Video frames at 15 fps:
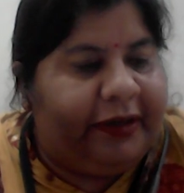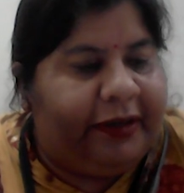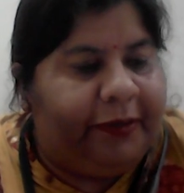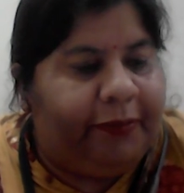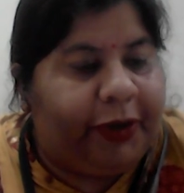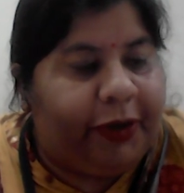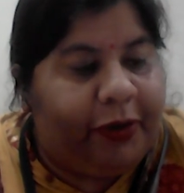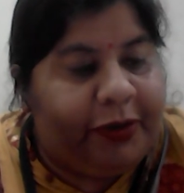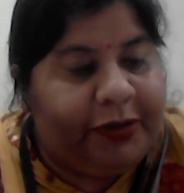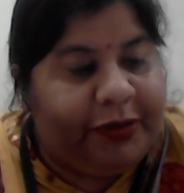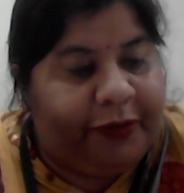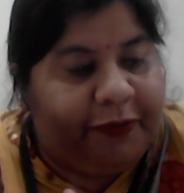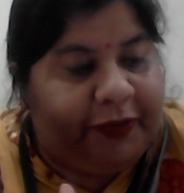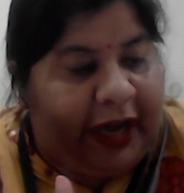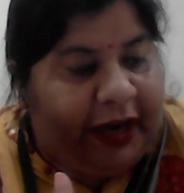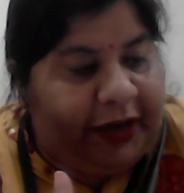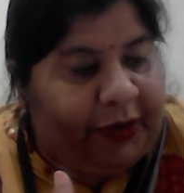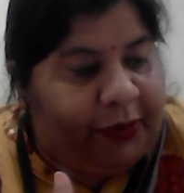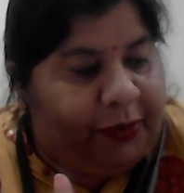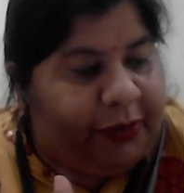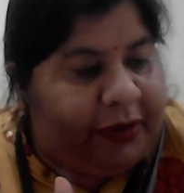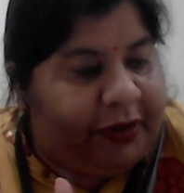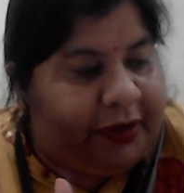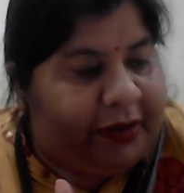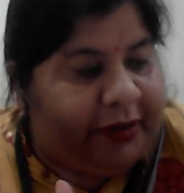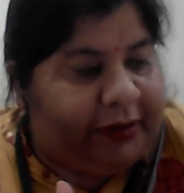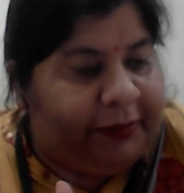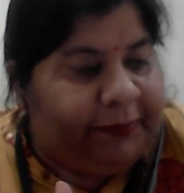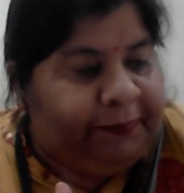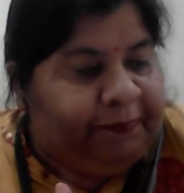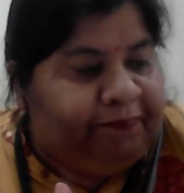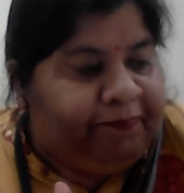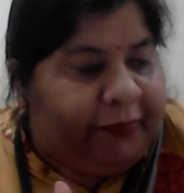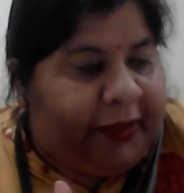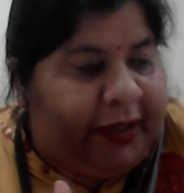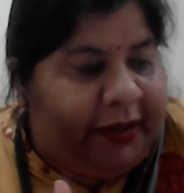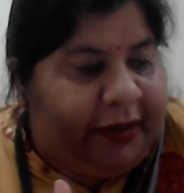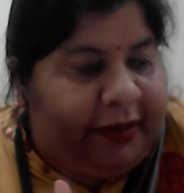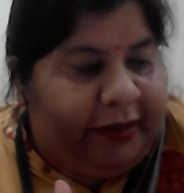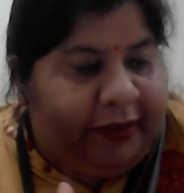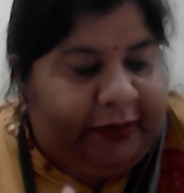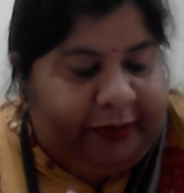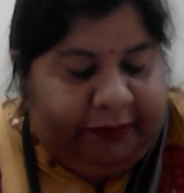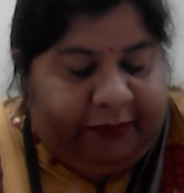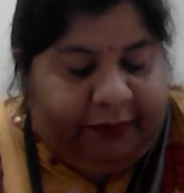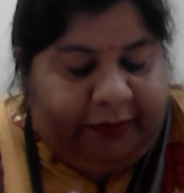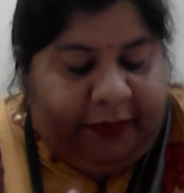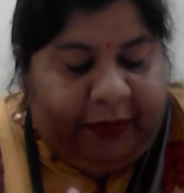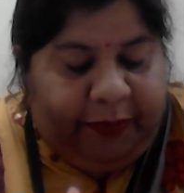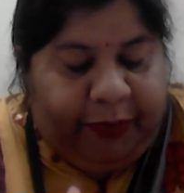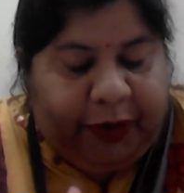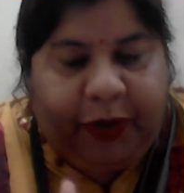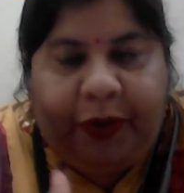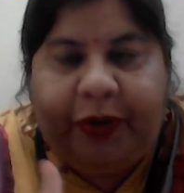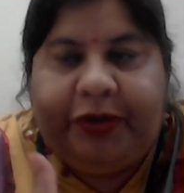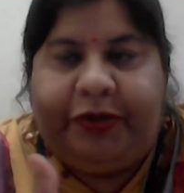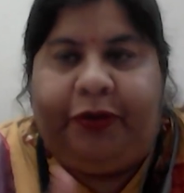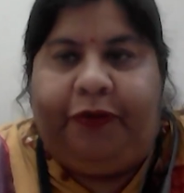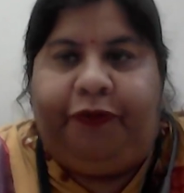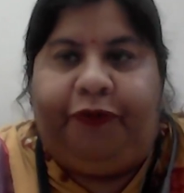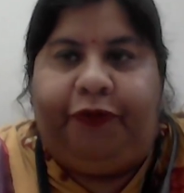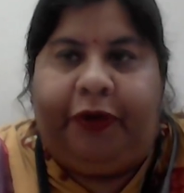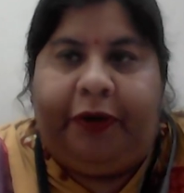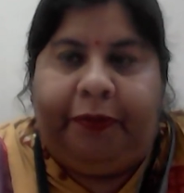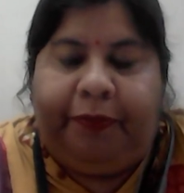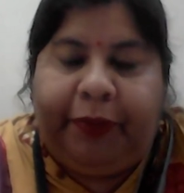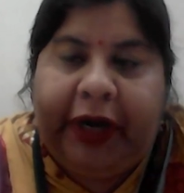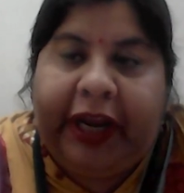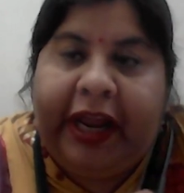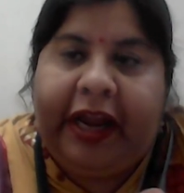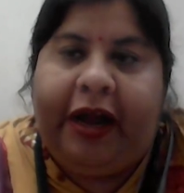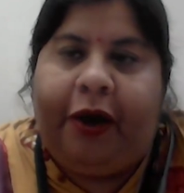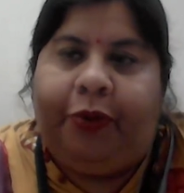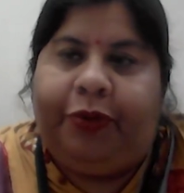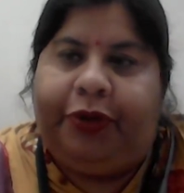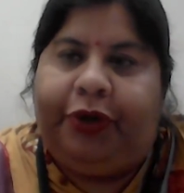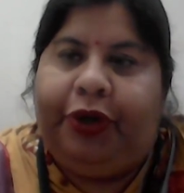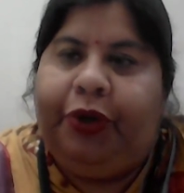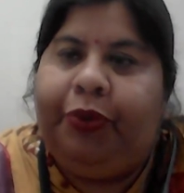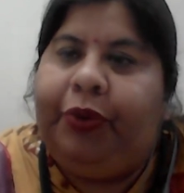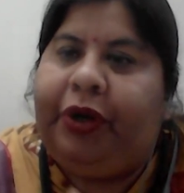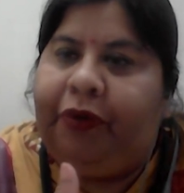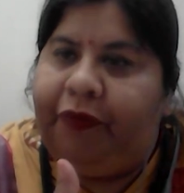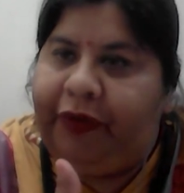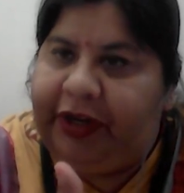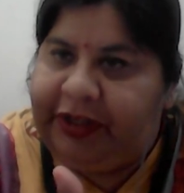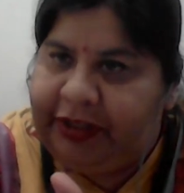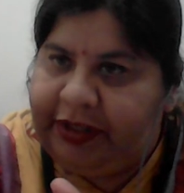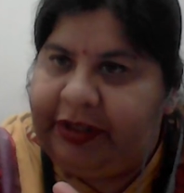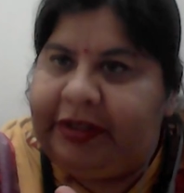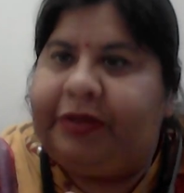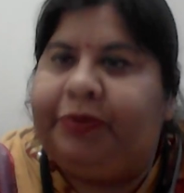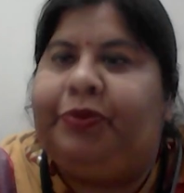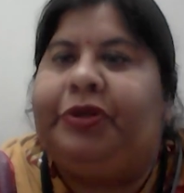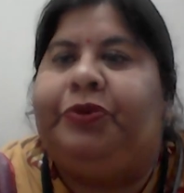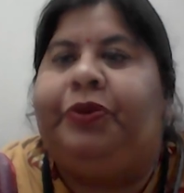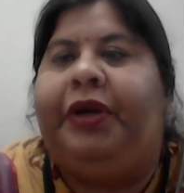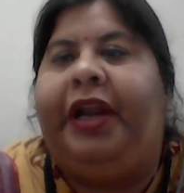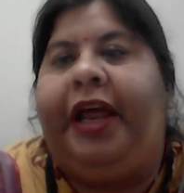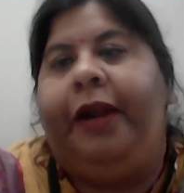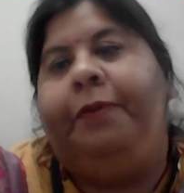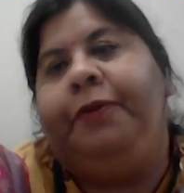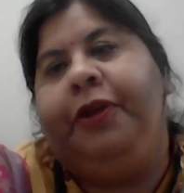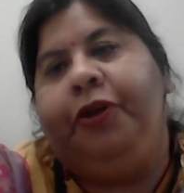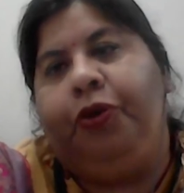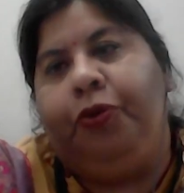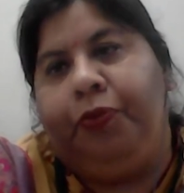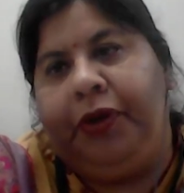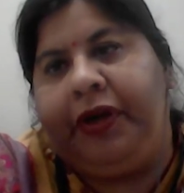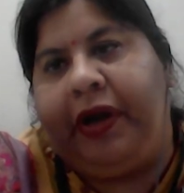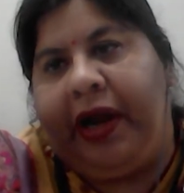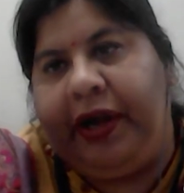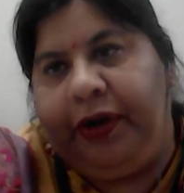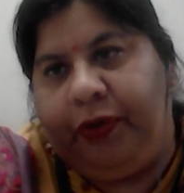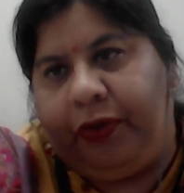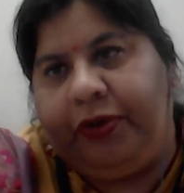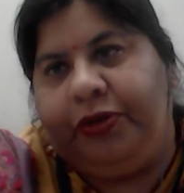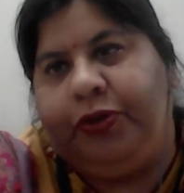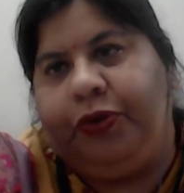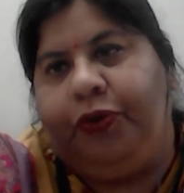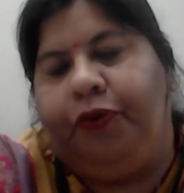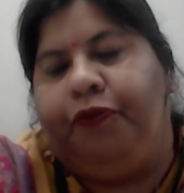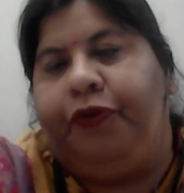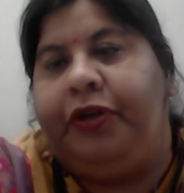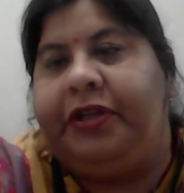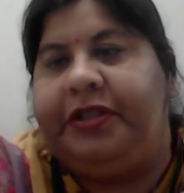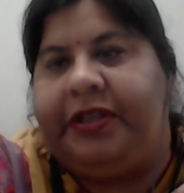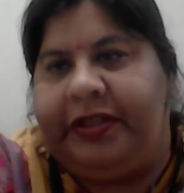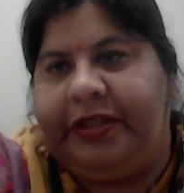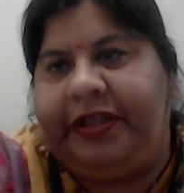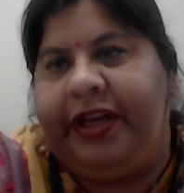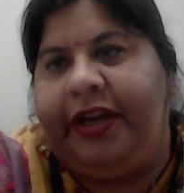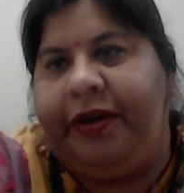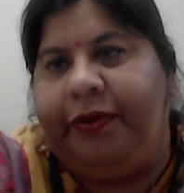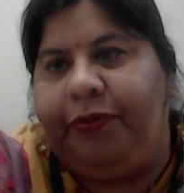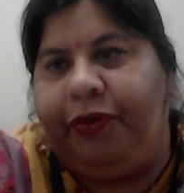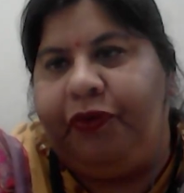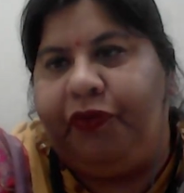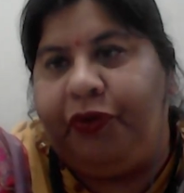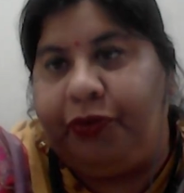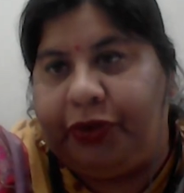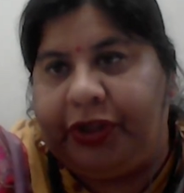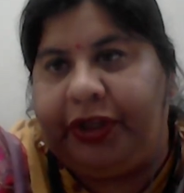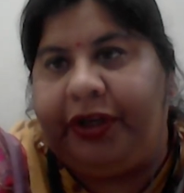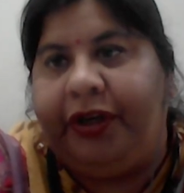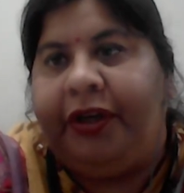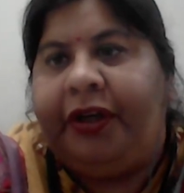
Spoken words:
because of that, uh, because of bringing out new innovations which will help the humankind also for a sustainable future,